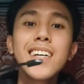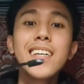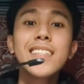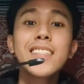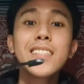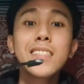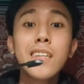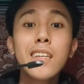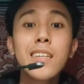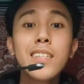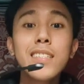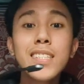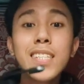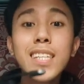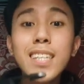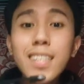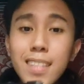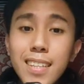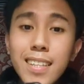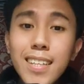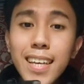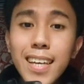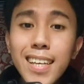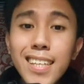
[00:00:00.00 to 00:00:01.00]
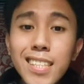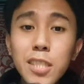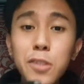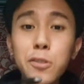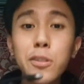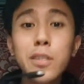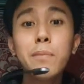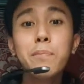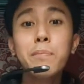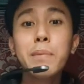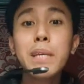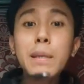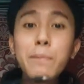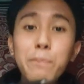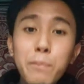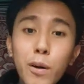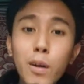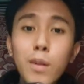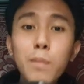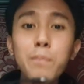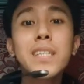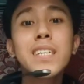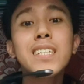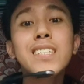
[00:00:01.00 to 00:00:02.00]
street children, street
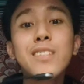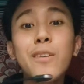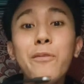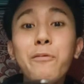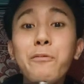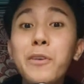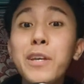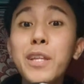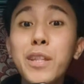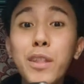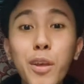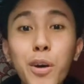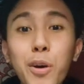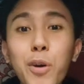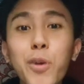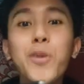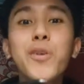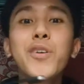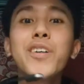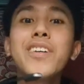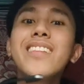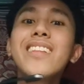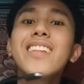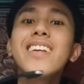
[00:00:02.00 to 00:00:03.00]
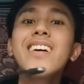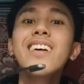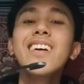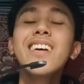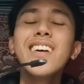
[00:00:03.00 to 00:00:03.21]
people, because if we don't,